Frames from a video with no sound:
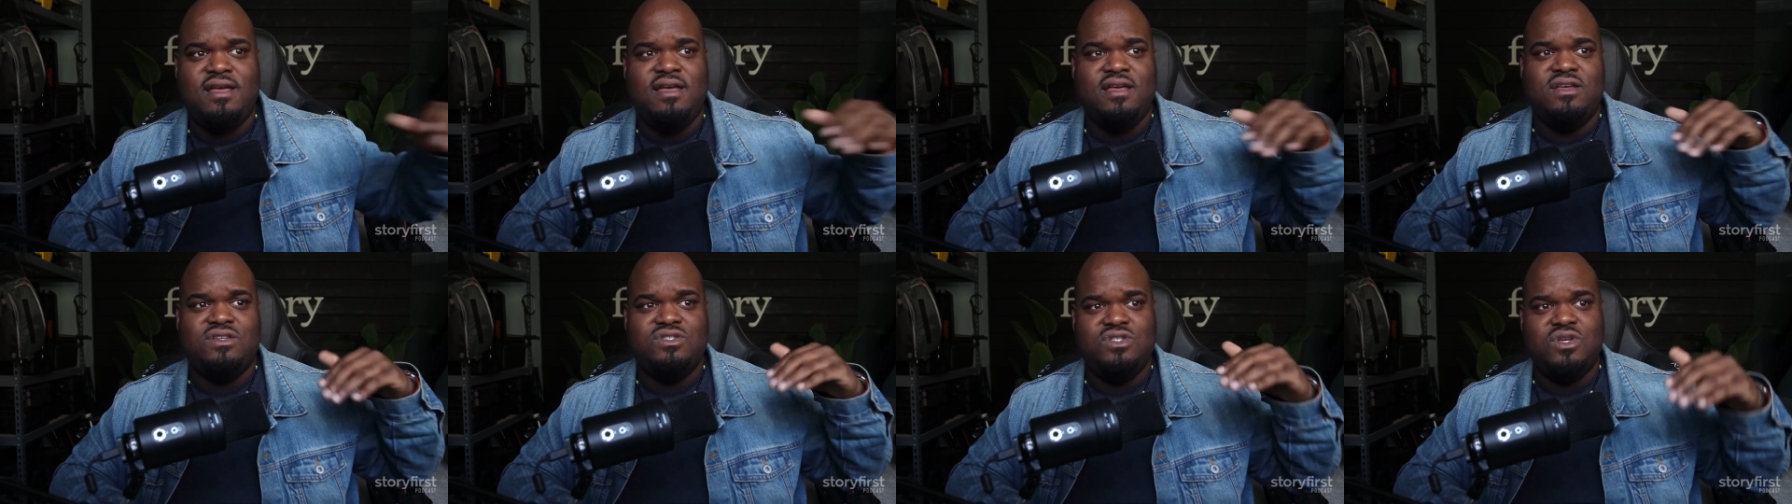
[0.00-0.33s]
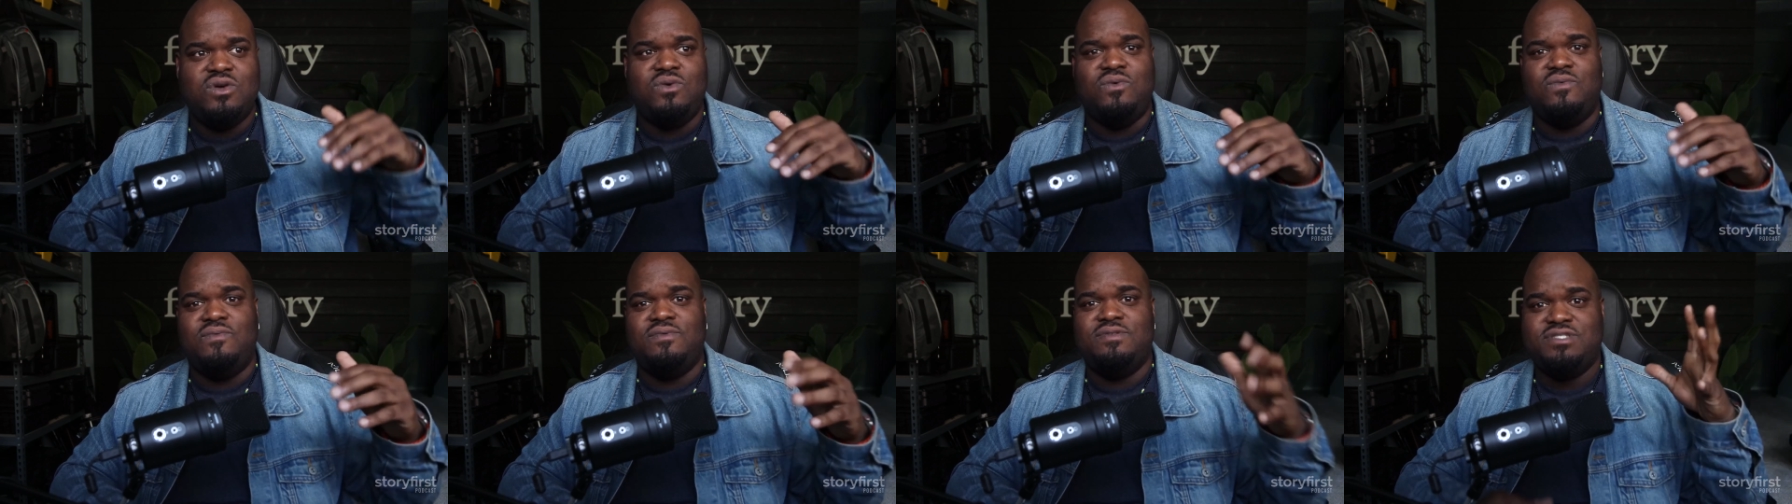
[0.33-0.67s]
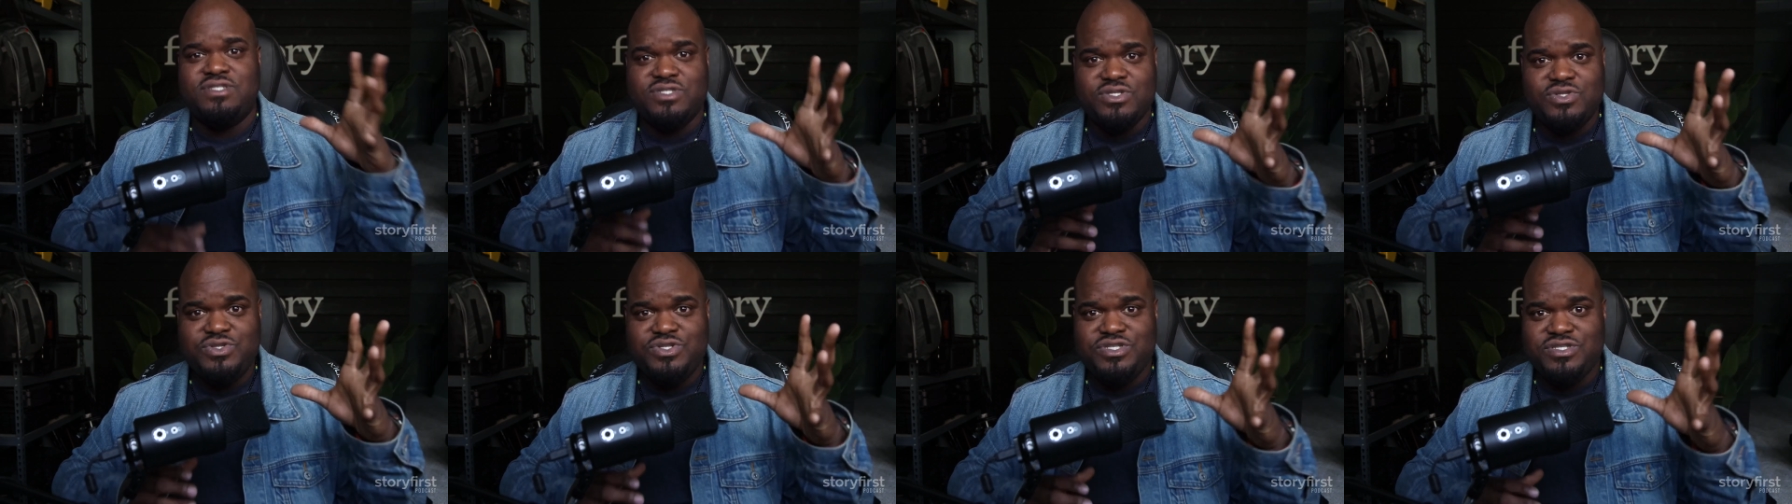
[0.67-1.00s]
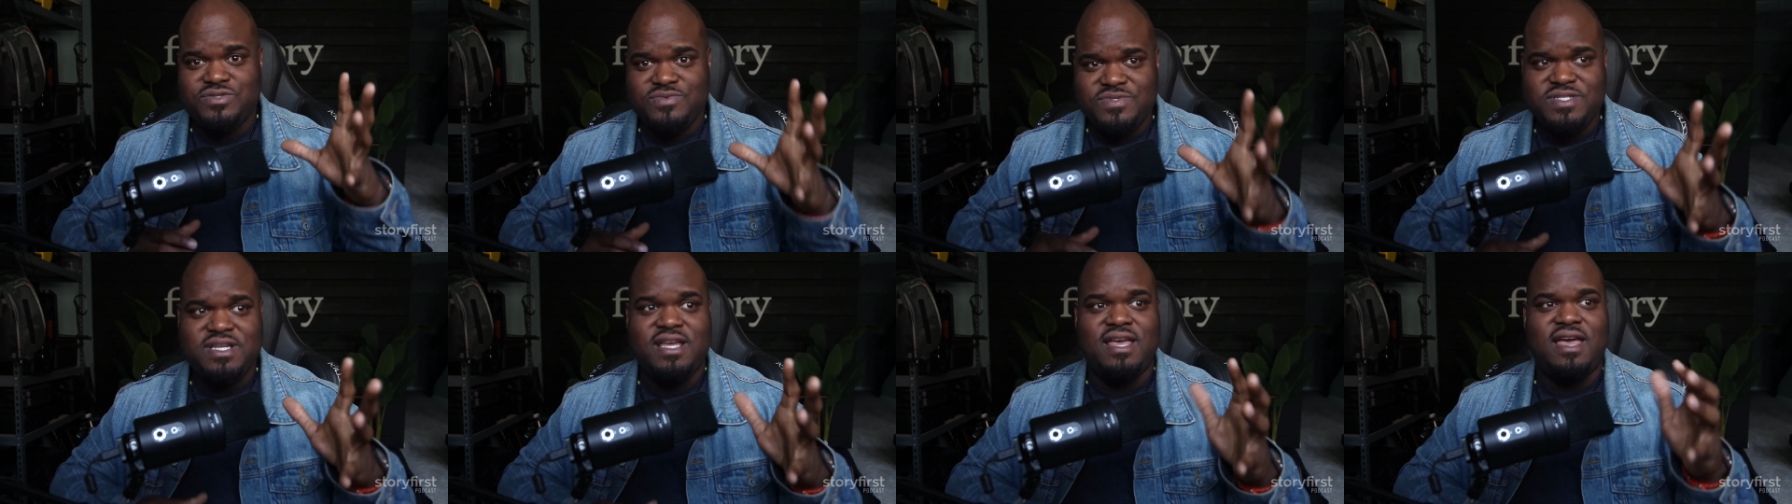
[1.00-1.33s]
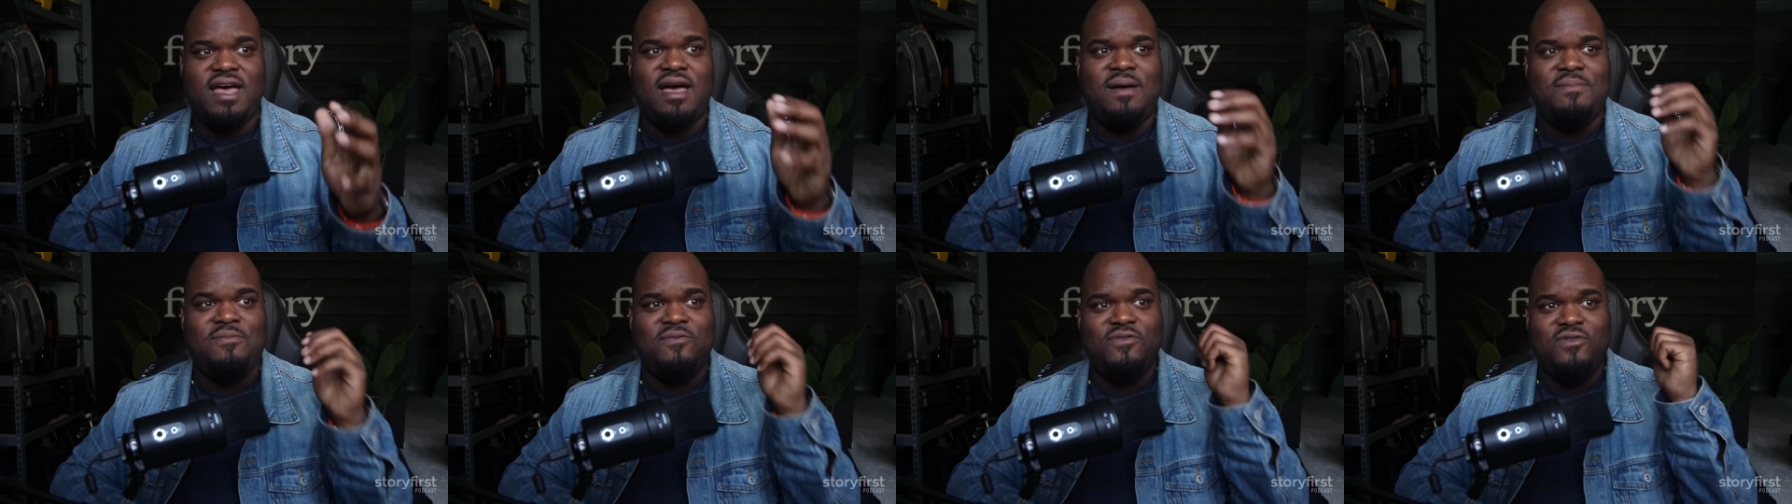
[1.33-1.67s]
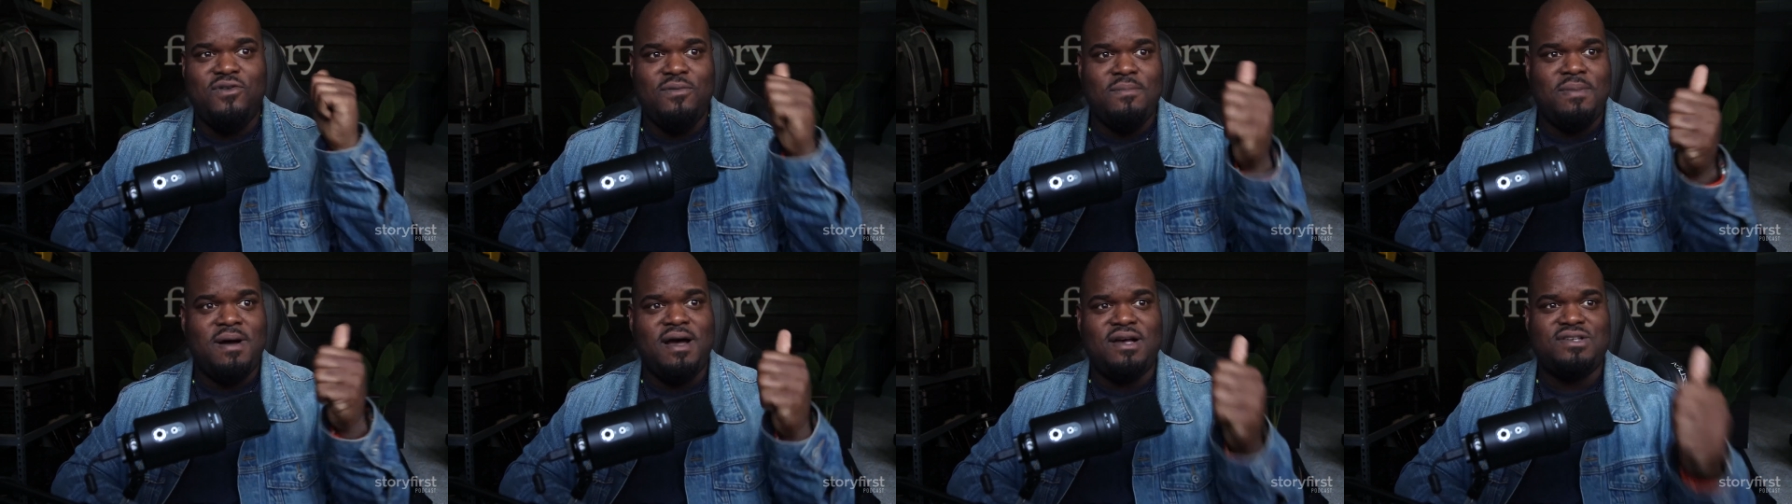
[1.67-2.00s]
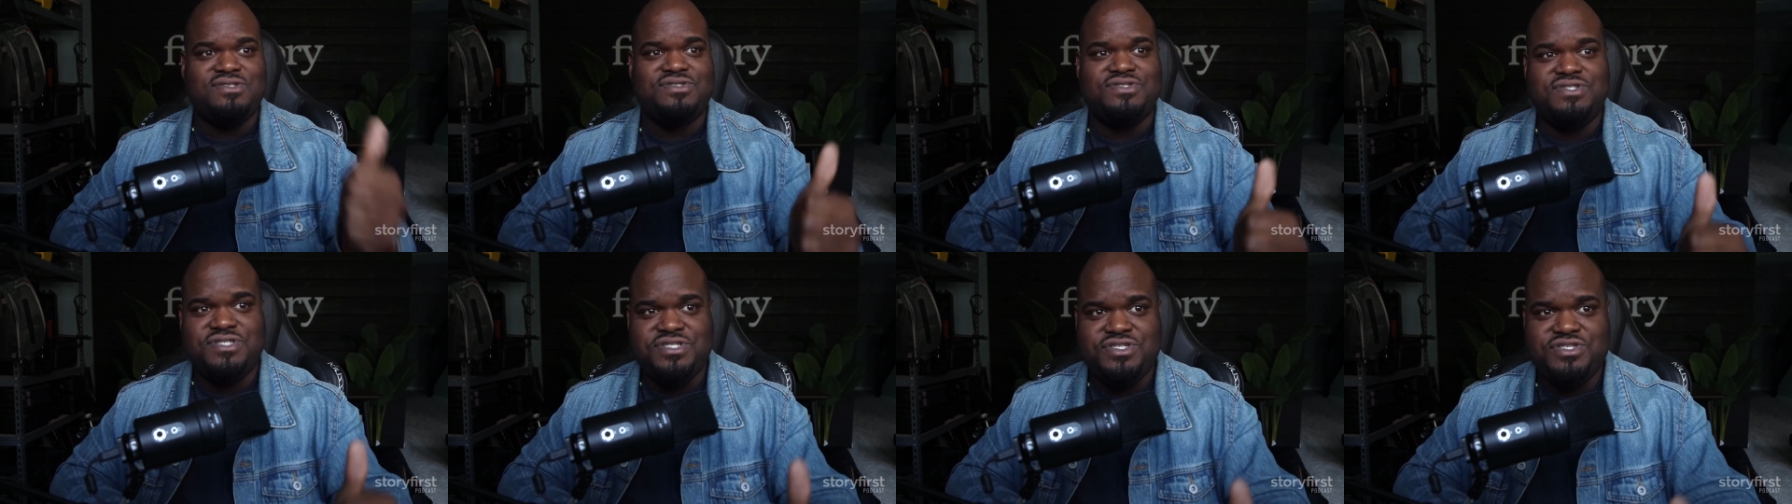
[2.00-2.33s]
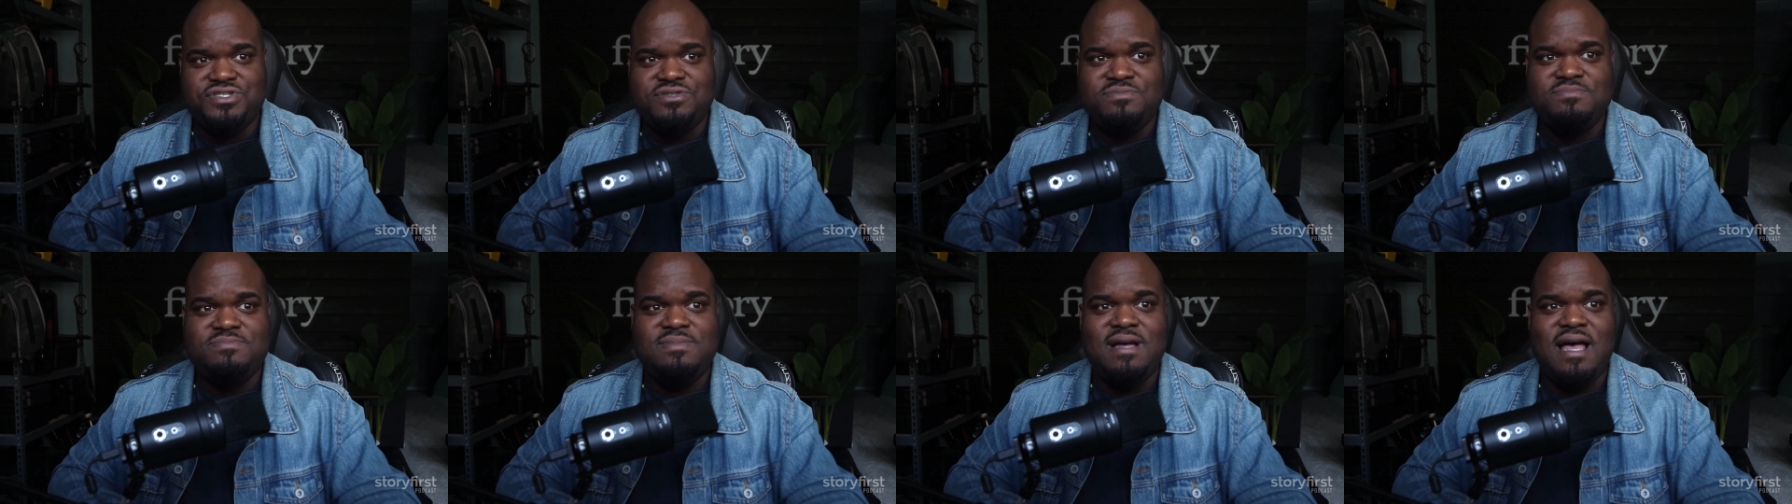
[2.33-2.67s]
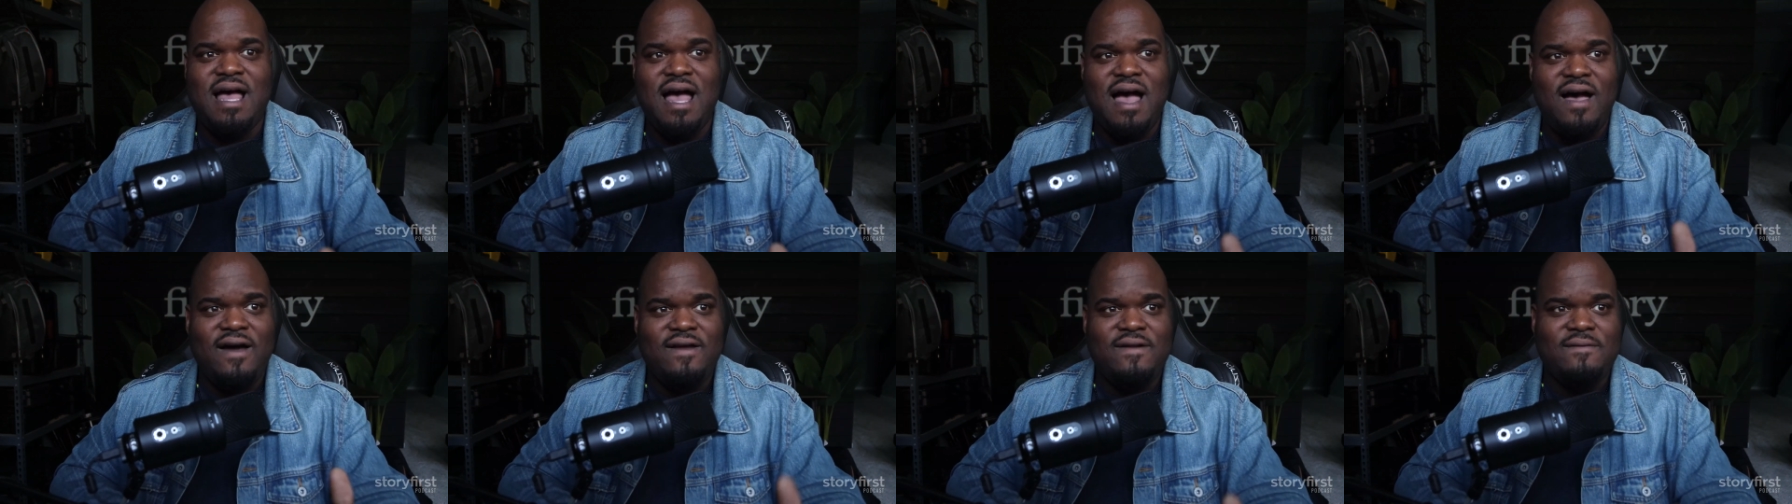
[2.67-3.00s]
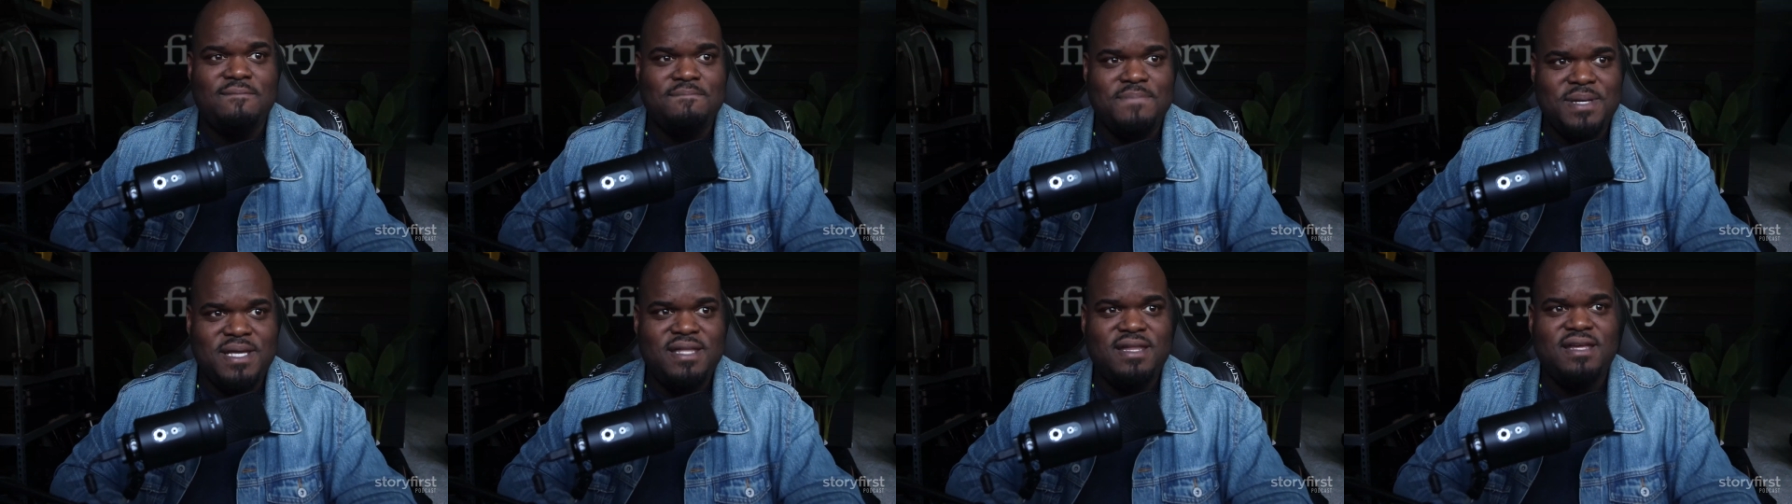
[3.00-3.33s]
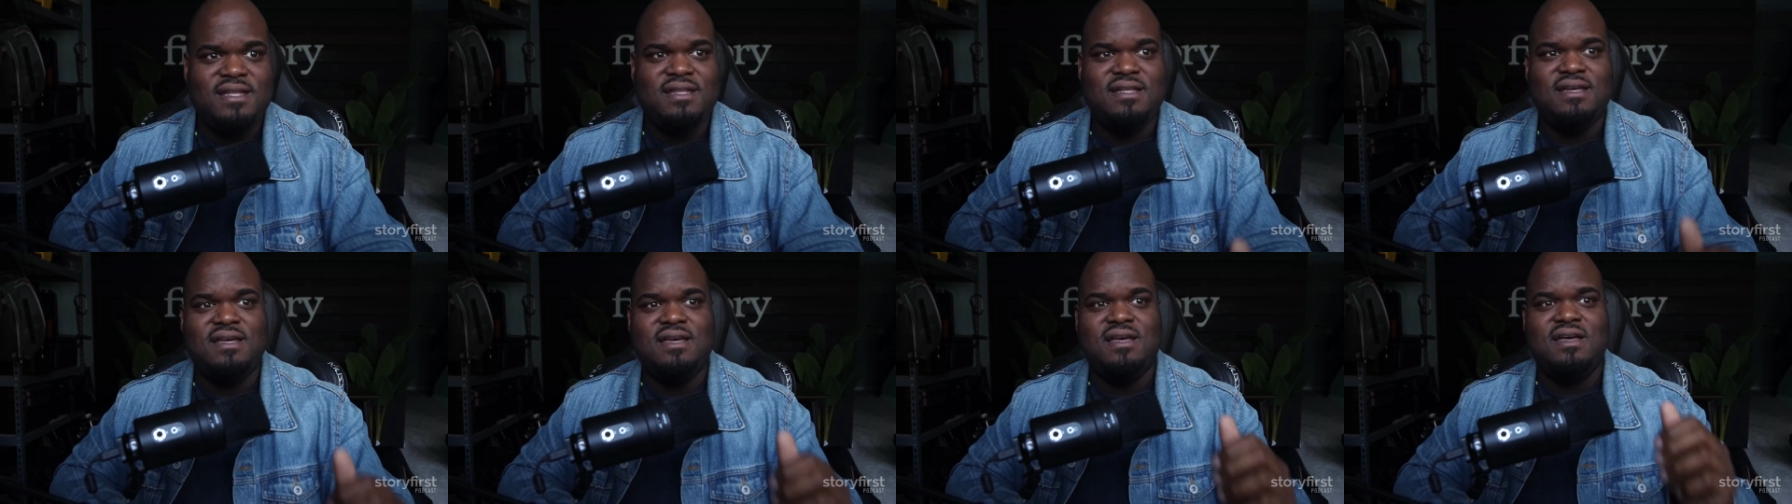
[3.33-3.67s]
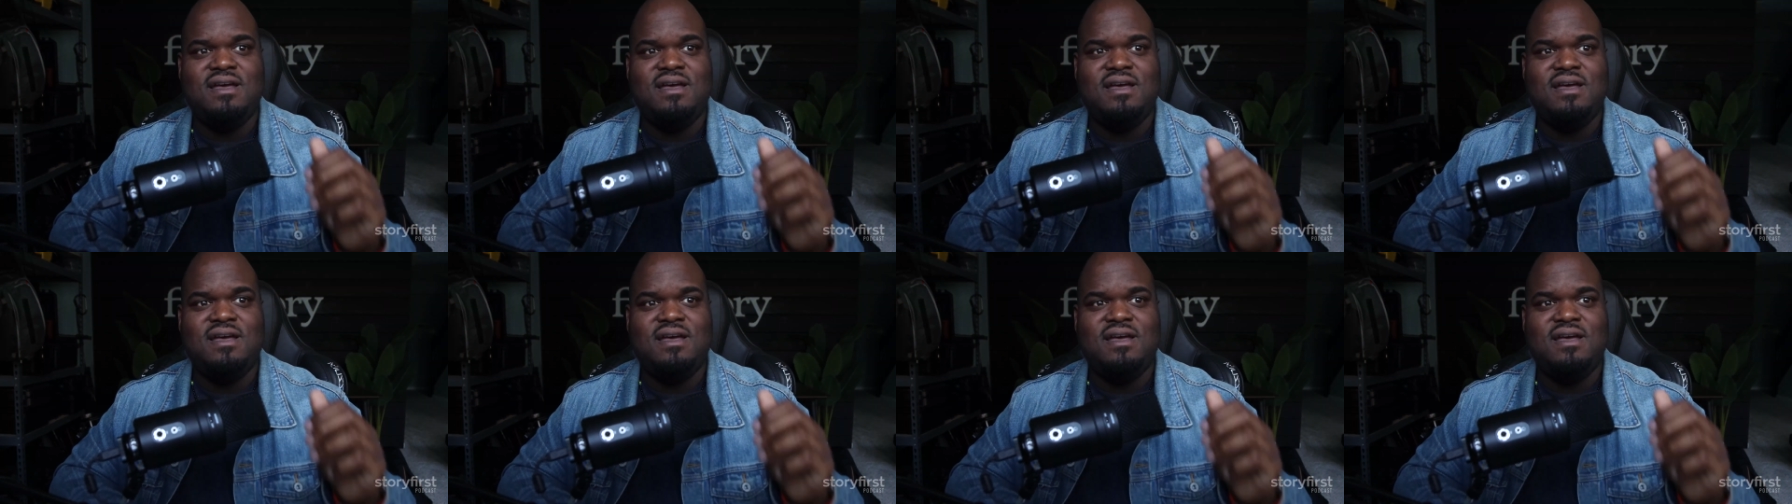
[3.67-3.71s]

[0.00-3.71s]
So solution recap for imposter syndrome, how to beat it.